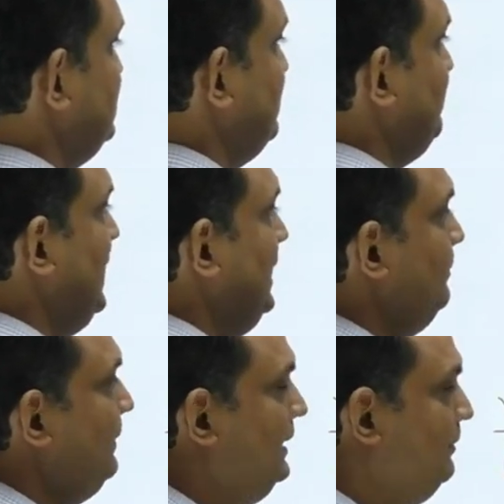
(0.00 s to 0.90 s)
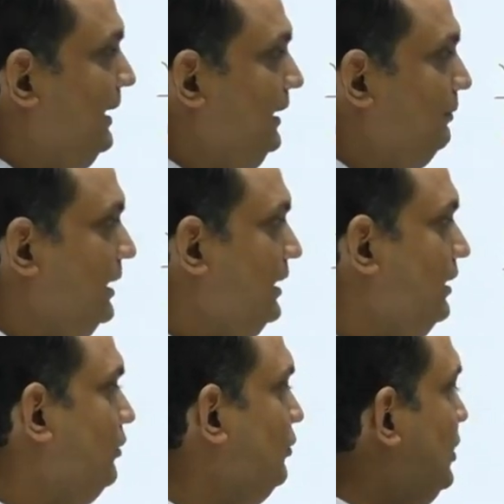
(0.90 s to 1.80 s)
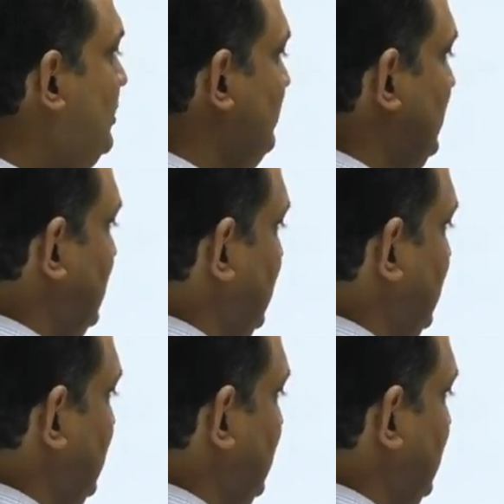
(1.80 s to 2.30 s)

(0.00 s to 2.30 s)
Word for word: is supplied by the mandibular nerve but